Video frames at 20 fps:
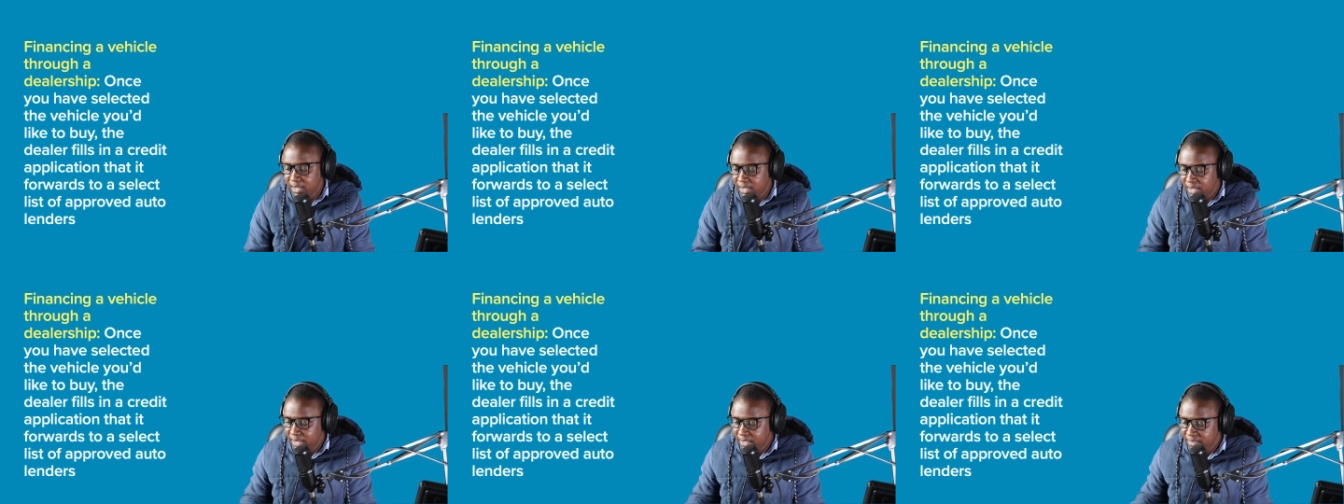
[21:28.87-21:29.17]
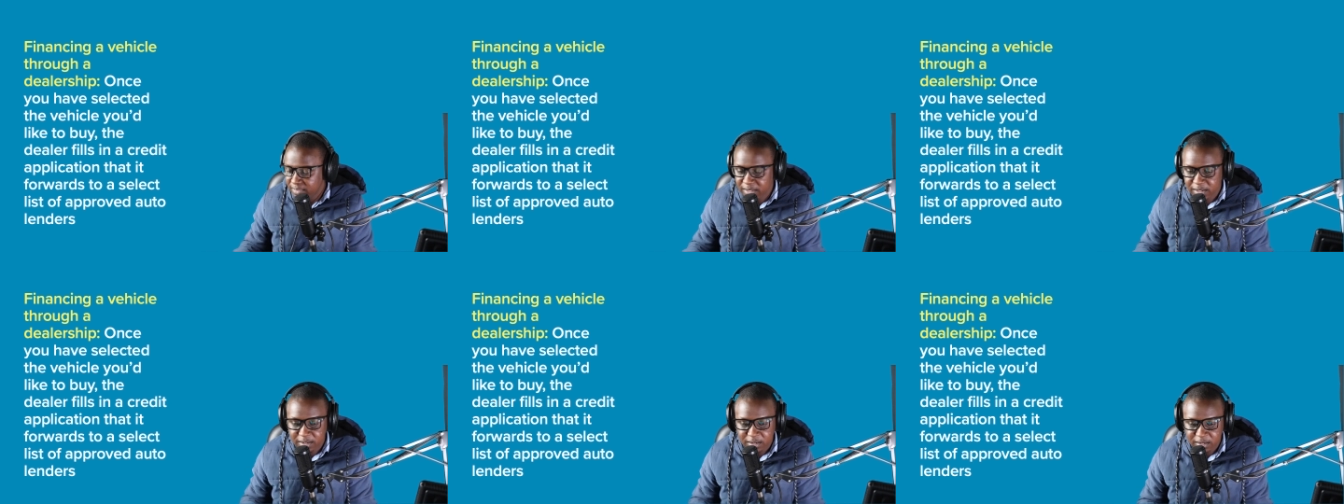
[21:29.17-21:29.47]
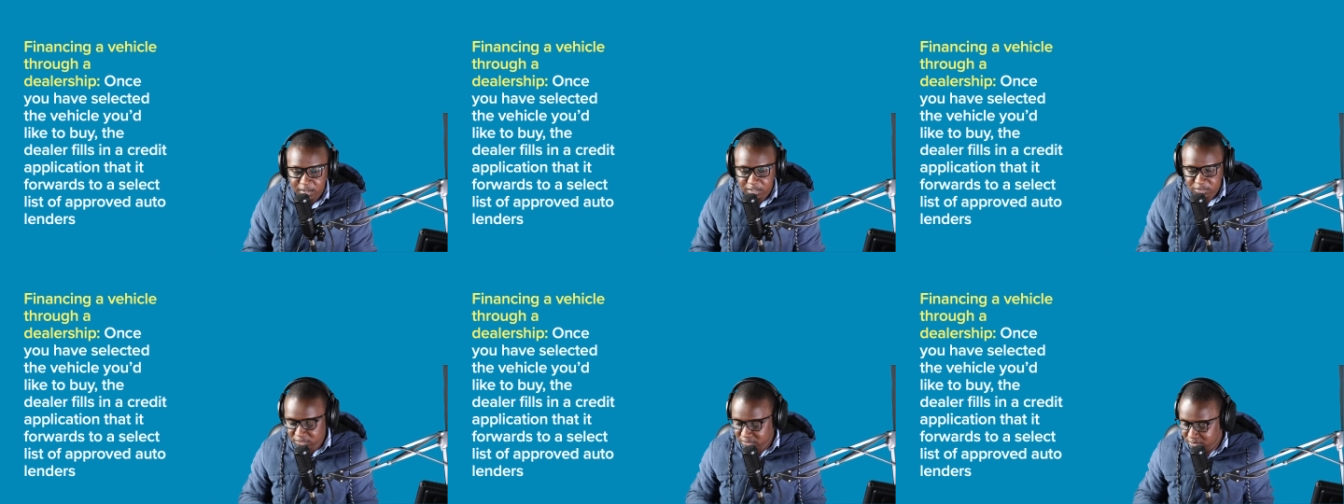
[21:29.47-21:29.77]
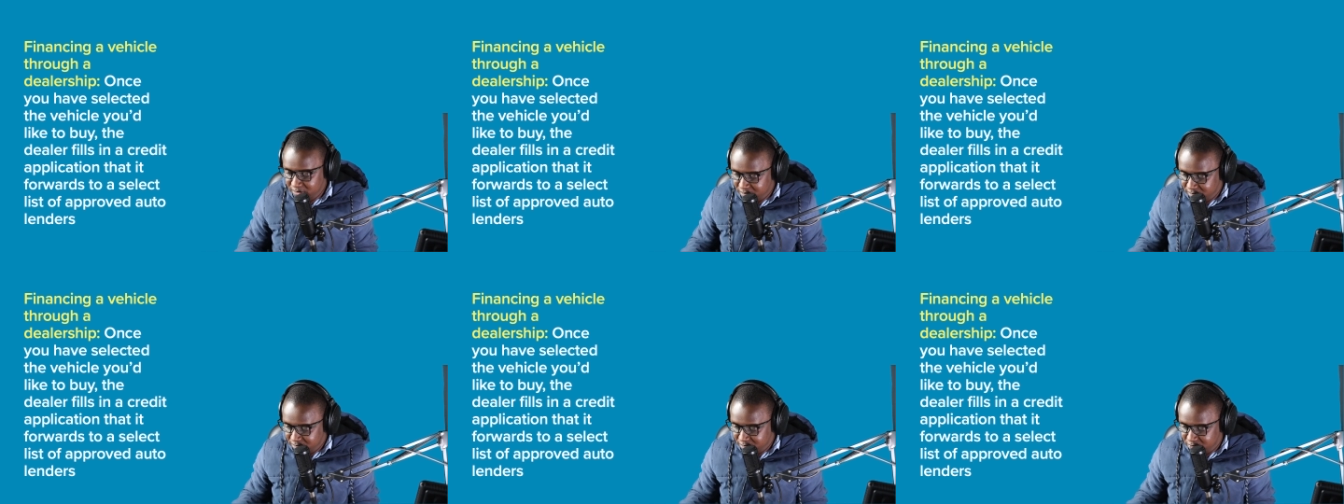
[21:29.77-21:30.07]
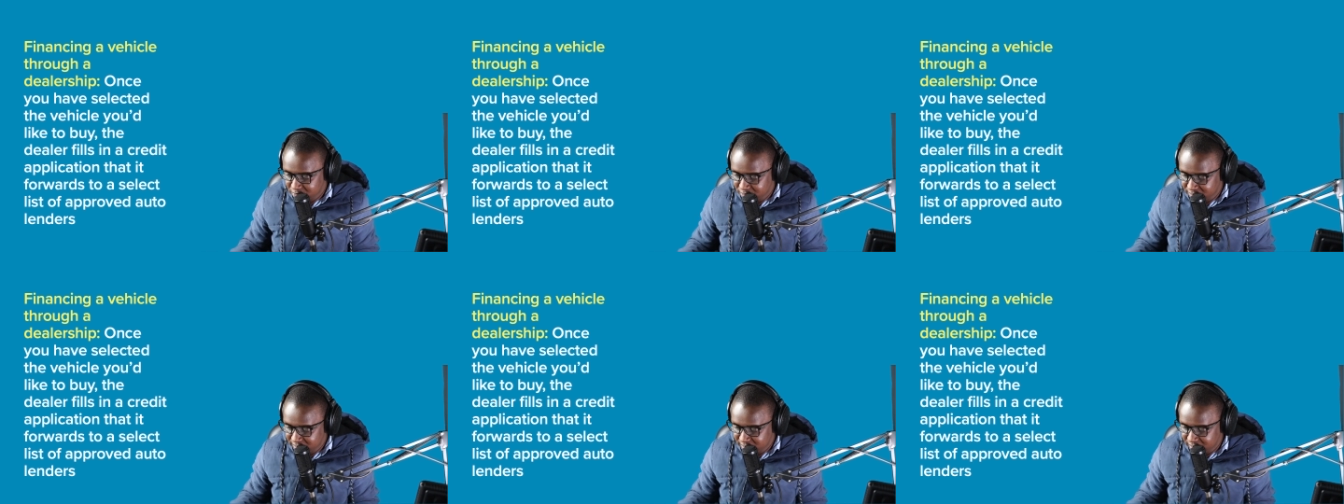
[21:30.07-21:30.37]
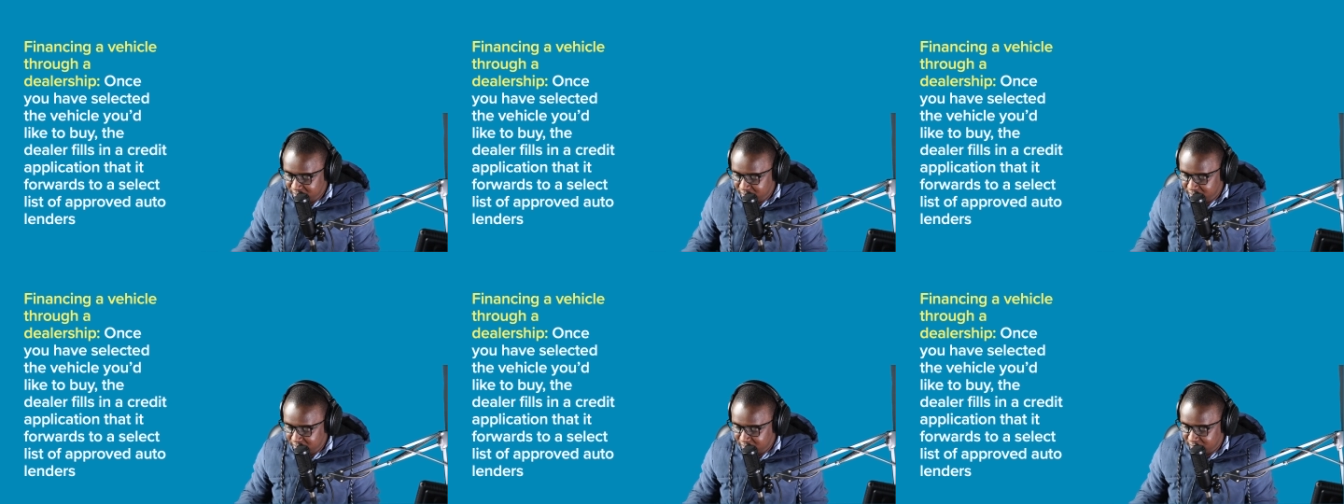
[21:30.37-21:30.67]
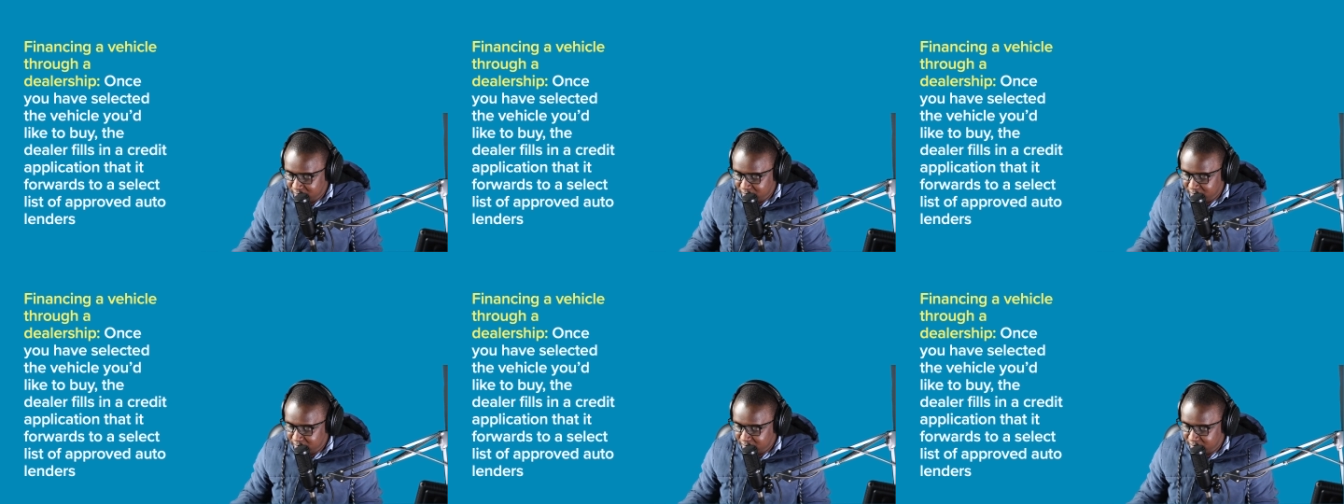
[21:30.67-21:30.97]
and then let's
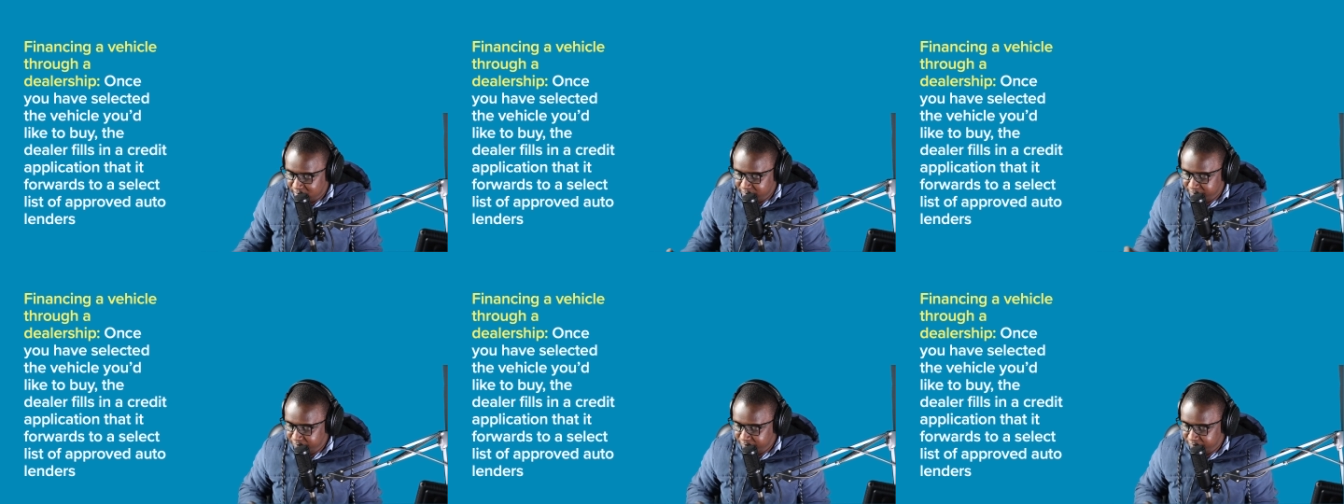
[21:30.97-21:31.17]
see.